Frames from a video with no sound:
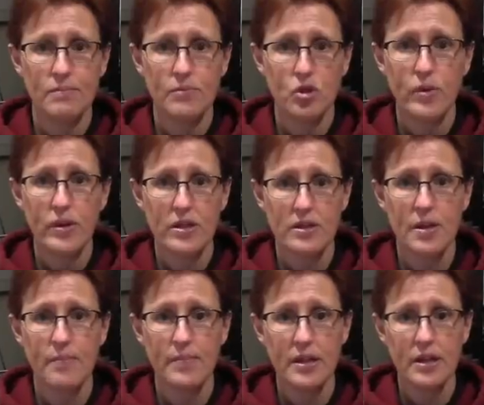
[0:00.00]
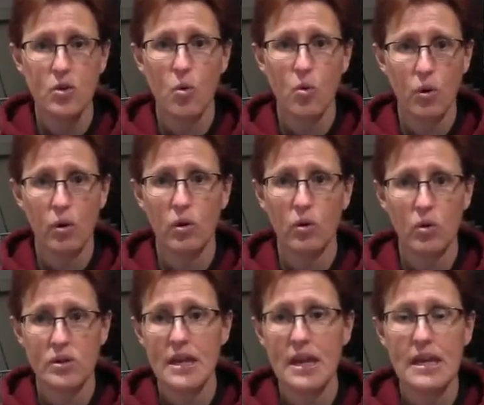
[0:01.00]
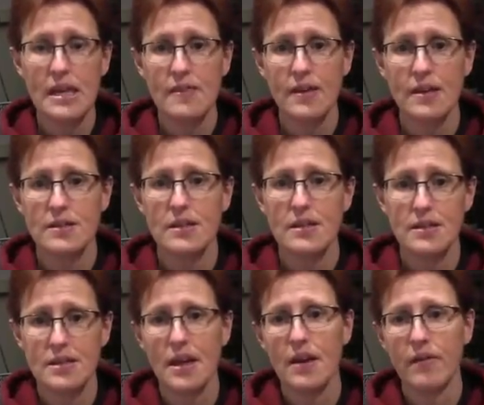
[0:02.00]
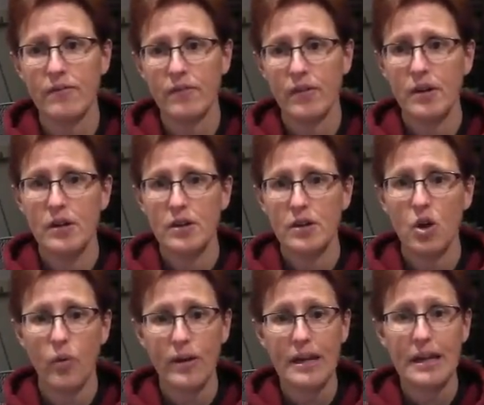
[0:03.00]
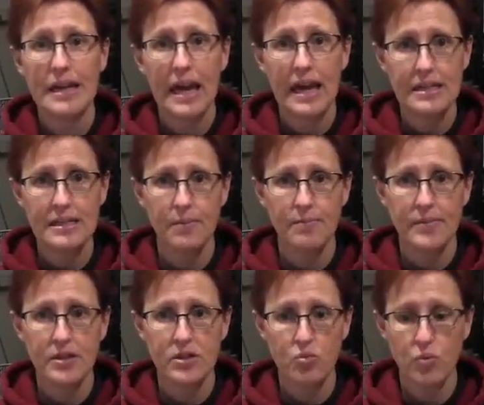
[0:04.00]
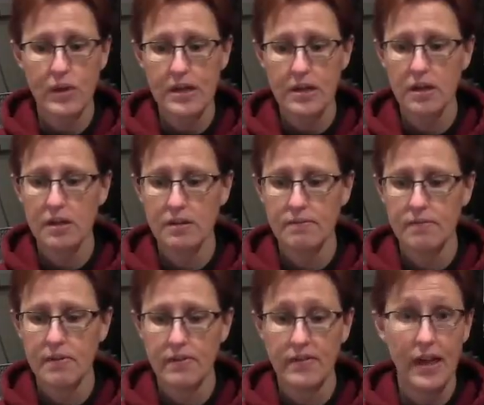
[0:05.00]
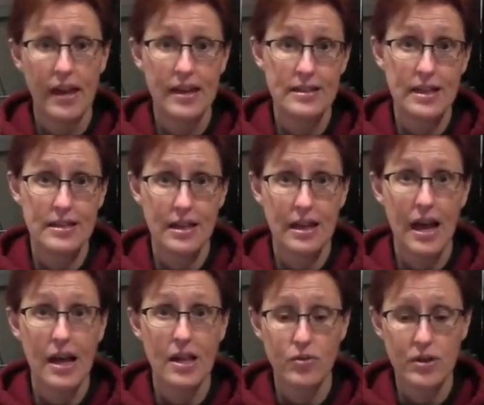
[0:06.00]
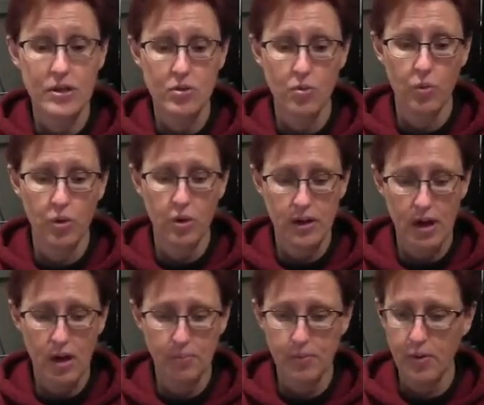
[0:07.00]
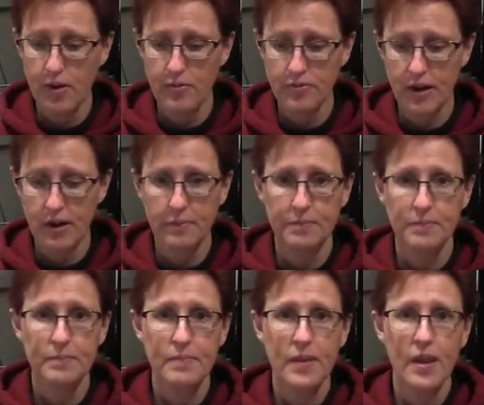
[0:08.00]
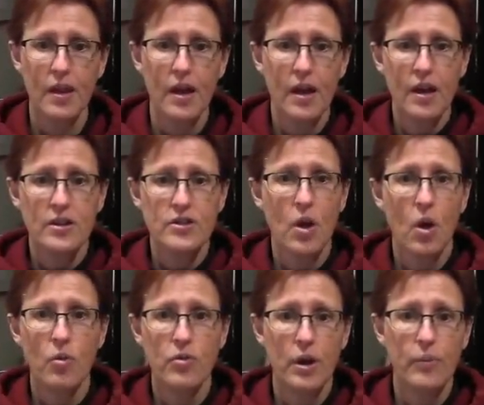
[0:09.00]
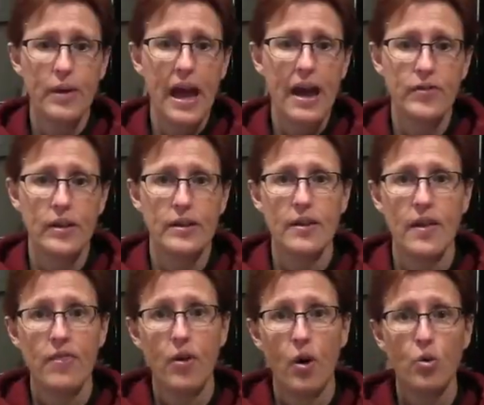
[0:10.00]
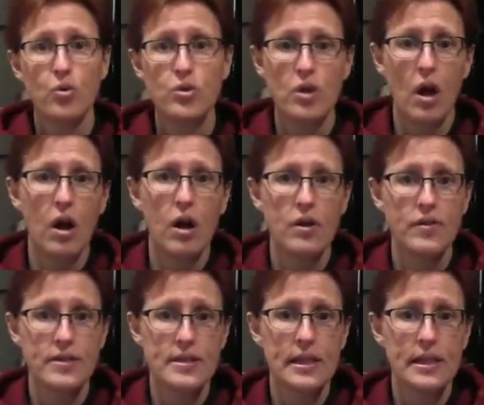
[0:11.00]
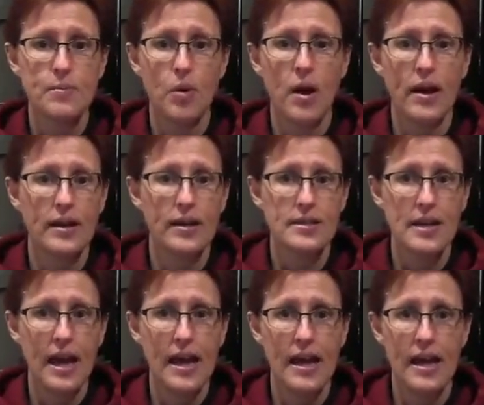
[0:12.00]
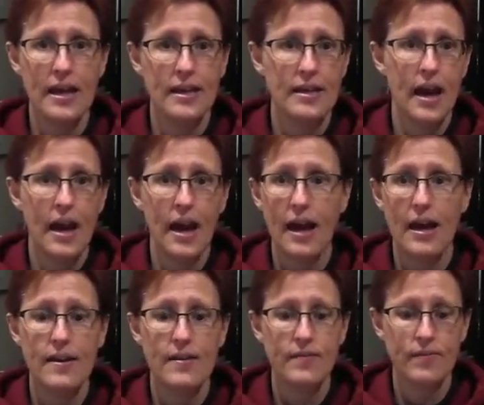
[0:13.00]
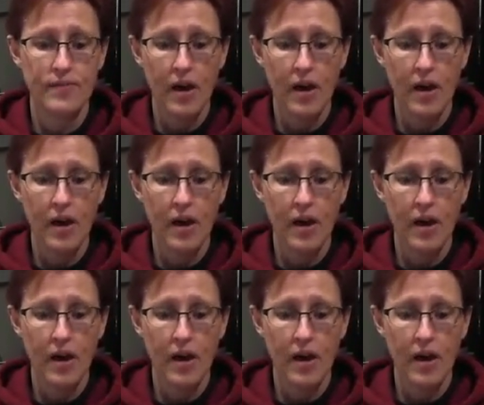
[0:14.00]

chewing on something or taking this instead of going and getting something sweet that has lots of calories would help you out there. So there we have it. Those are the Slique products. And I've